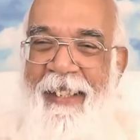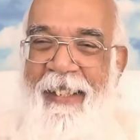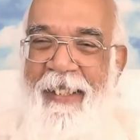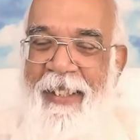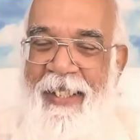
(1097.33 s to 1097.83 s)

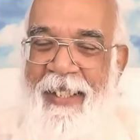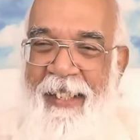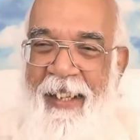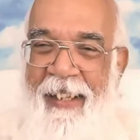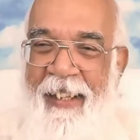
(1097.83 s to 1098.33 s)
Do you
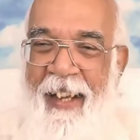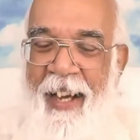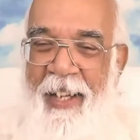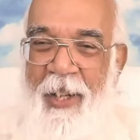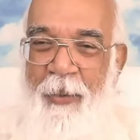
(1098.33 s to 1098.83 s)
see that?
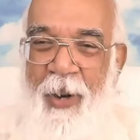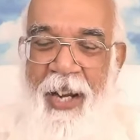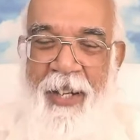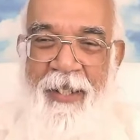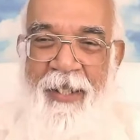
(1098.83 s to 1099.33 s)

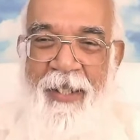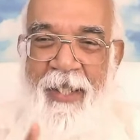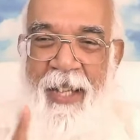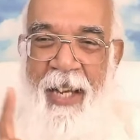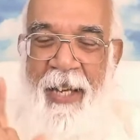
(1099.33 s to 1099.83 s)
Otherwise, the
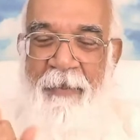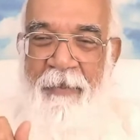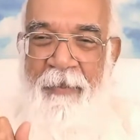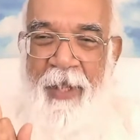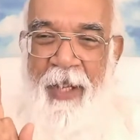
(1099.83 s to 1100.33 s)

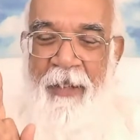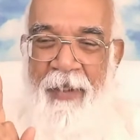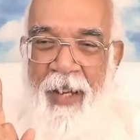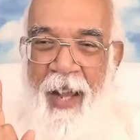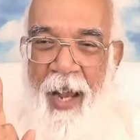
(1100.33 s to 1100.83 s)
same thing
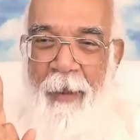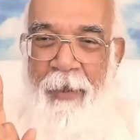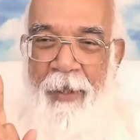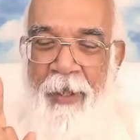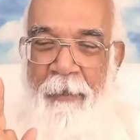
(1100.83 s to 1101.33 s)
will
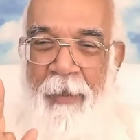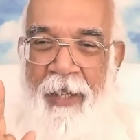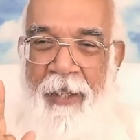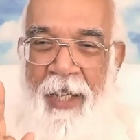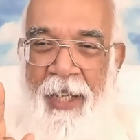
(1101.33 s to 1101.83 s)
happen. The
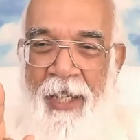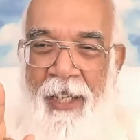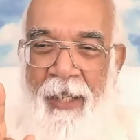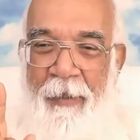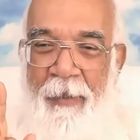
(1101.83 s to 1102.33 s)

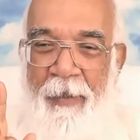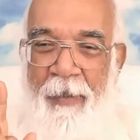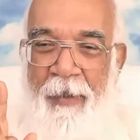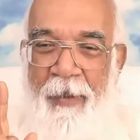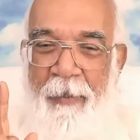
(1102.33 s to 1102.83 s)
monkey,
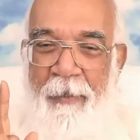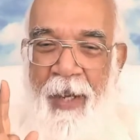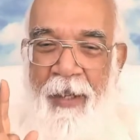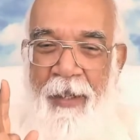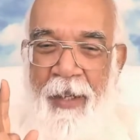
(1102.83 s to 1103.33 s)

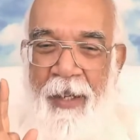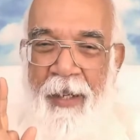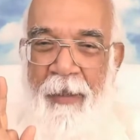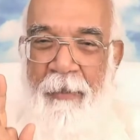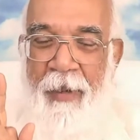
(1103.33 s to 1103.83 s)

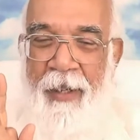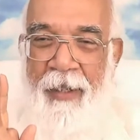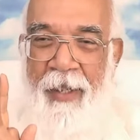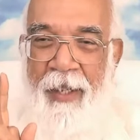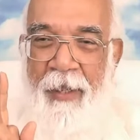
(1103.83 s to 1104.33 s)
monkey,
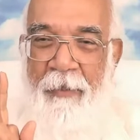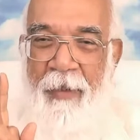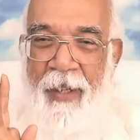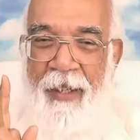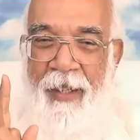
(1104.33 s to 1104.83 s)
monkey,
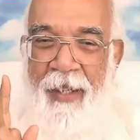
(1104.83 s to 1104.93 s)
monkey.